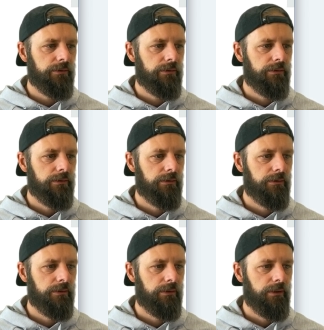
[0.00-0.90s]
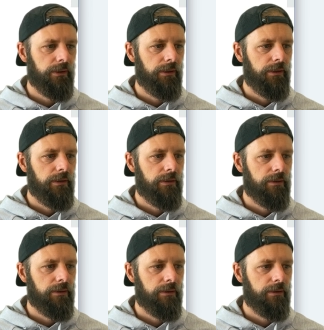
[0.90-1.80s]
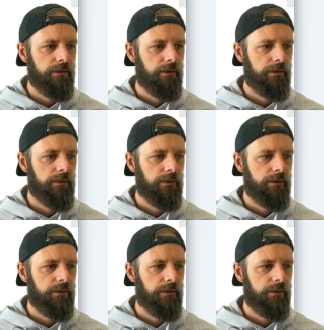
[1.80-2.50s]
Nothing is said.